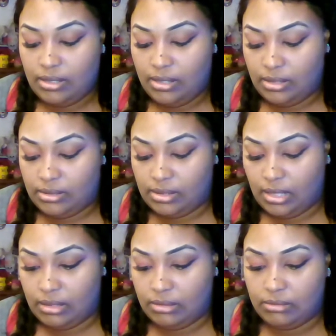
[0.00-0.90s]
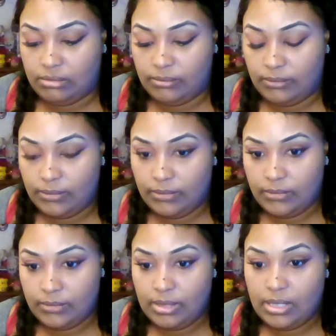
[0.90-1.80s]
So,
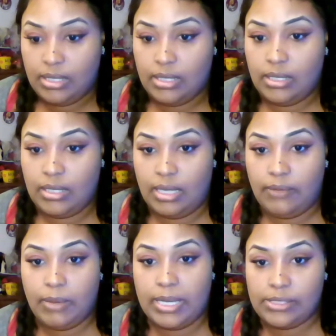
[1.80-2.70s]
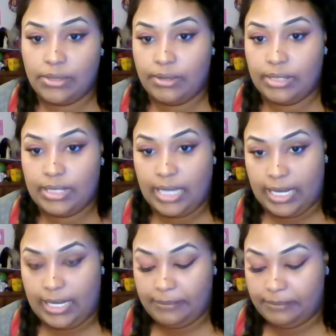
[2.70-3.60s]
giveaway starting
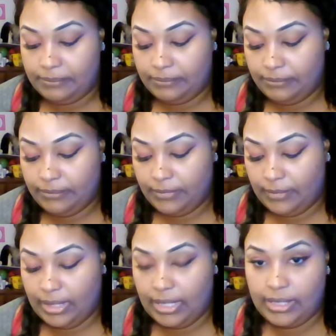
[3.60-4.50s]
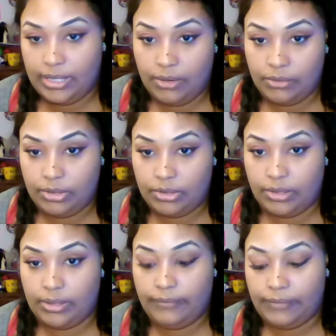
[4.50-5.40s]
today, ending on the
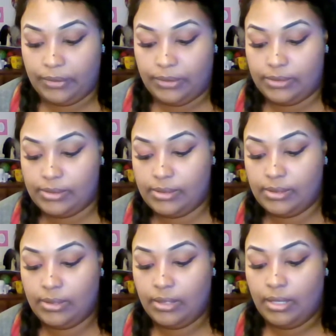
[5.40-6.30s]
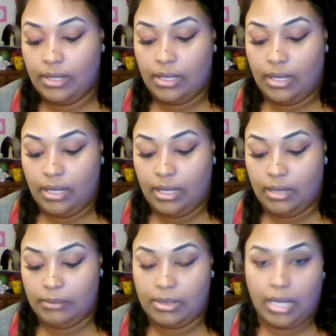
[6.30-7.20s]
thirty-first.
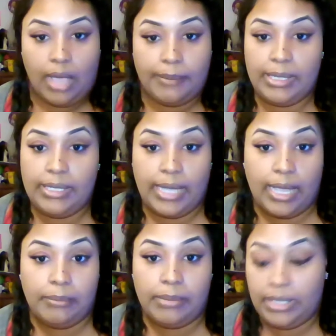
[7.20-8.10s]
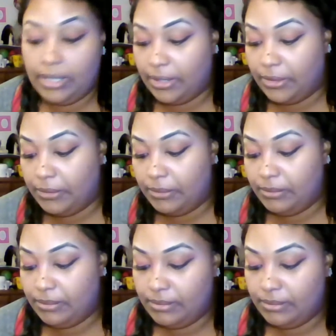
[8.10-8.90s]
Um, comment down below.